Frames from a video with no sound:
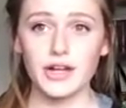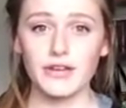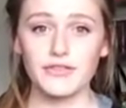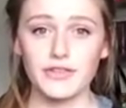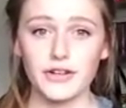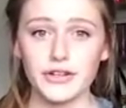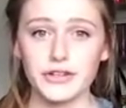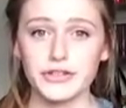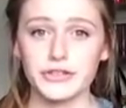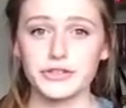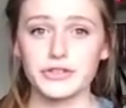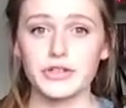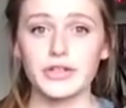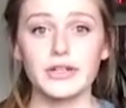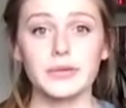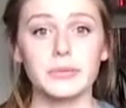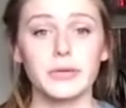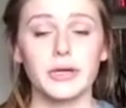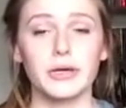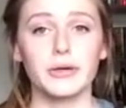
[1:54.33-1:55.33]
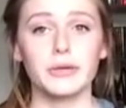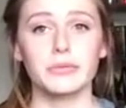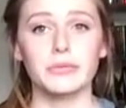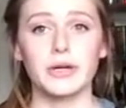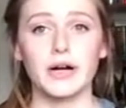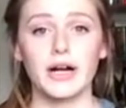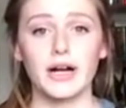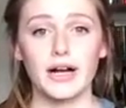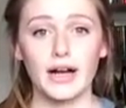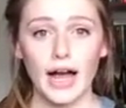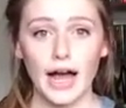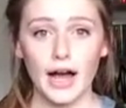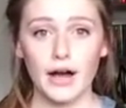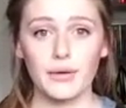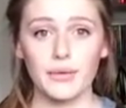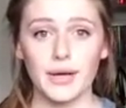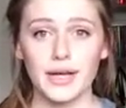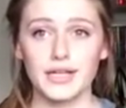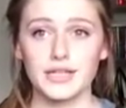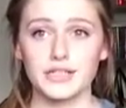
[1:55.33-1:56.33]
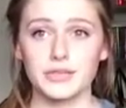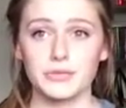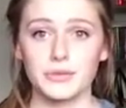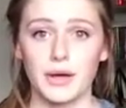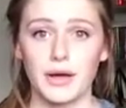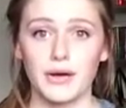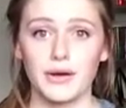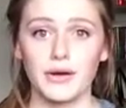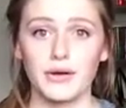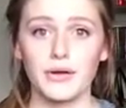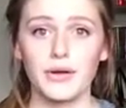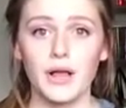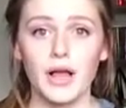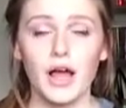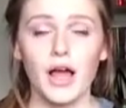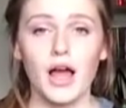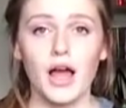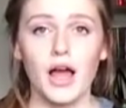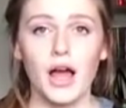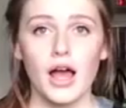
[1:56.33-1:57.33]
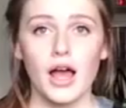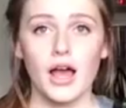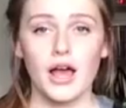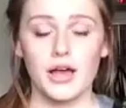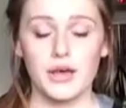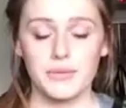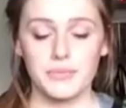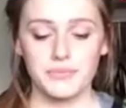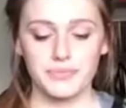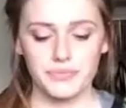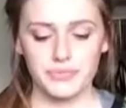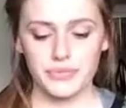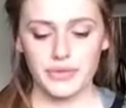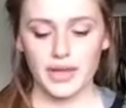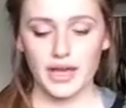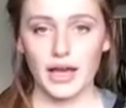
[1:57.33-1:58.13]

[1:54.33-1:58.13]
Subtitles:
a focus group who were our age as well, and